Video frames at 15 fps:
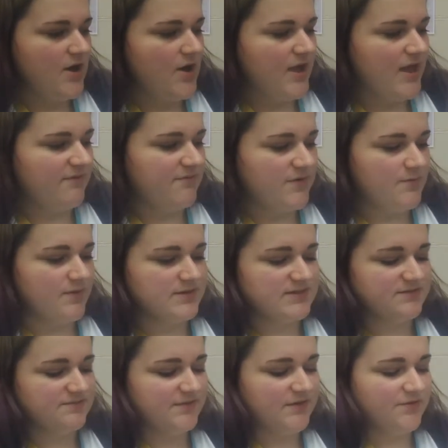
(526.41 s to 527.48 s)
If you want to
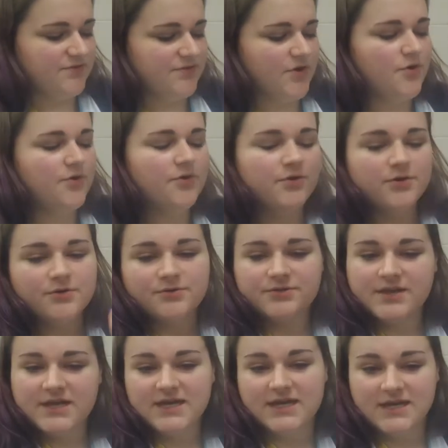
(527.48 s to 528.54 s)
fill the whole
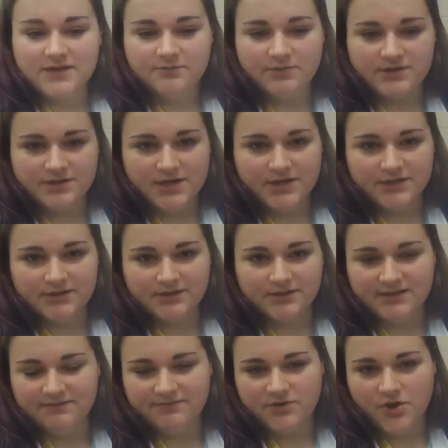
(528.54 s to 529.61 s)
thing in with color and
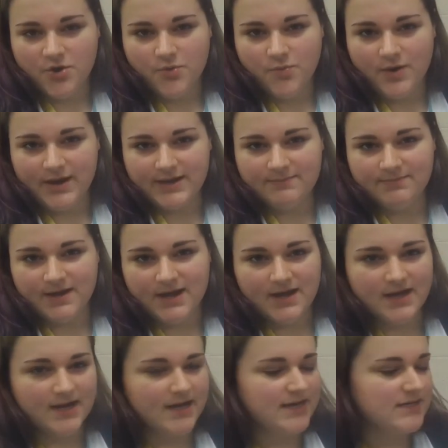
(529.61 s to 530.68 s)
leave no white
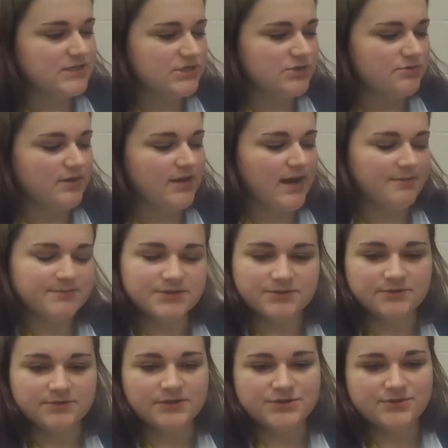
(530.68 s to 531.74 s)
behind, you can
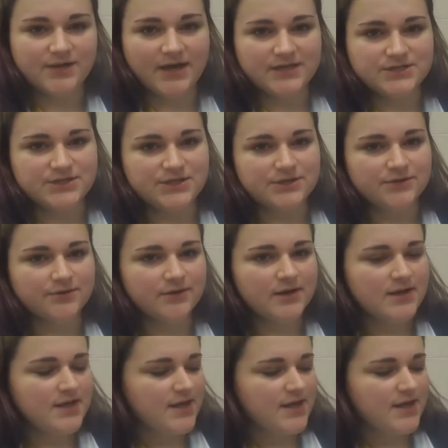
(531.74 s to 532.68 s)
absolutely do that too.